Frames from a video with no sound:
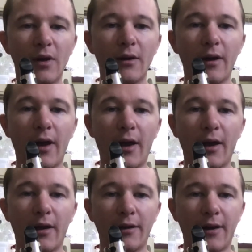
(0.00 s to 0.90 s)

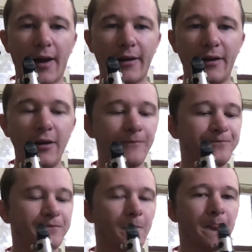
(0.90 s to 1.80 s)
And 90.
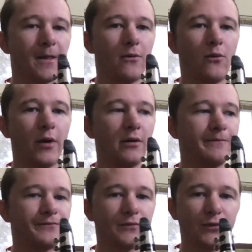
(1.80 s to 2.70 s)
1,
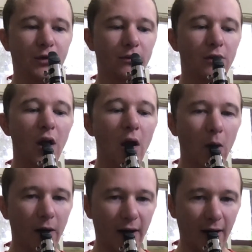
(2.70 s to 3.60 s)
2,
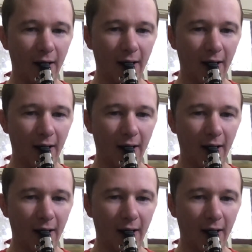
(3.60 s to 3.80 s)
ready.